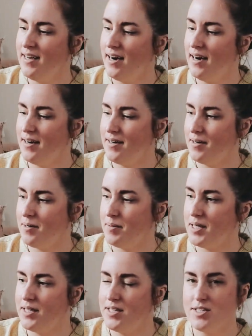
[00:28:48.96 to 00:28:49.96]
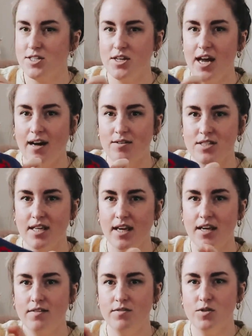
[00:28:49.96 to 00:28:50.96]
So yeah, I was
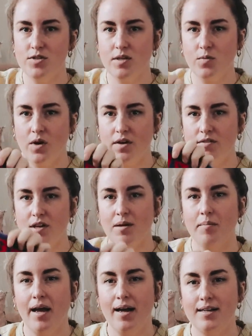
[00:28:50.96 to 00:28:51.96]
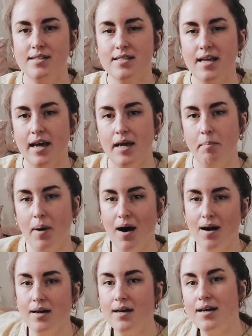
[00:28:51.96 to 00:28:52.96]
thinking of using one of them as a
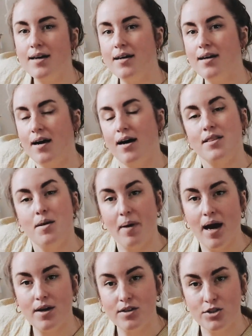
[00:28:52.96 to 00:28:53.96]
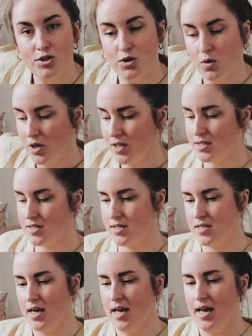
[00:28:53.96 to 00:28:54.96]
pocket on the back of the
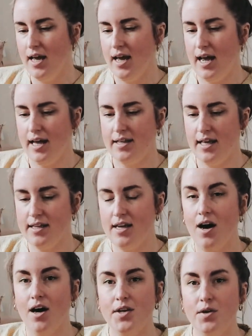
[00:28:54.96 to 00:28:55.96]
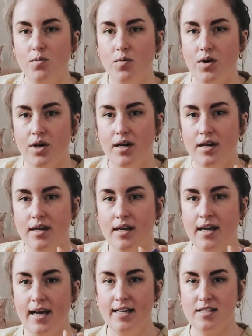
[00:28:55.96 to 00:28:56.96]
shorts, and then the other one
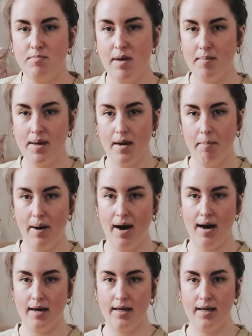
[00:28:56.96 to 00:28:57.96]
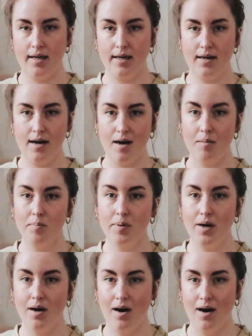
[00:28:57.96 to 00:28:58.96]
as maybe a pocket up
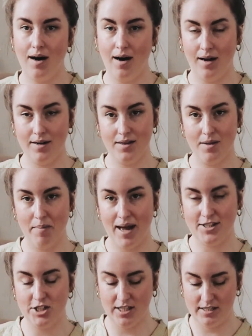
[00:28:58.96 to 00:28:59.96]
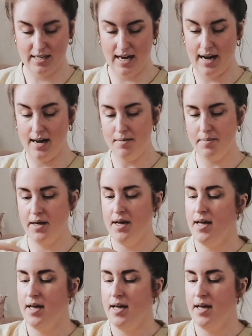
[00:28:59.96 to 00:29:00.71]
on the matching top.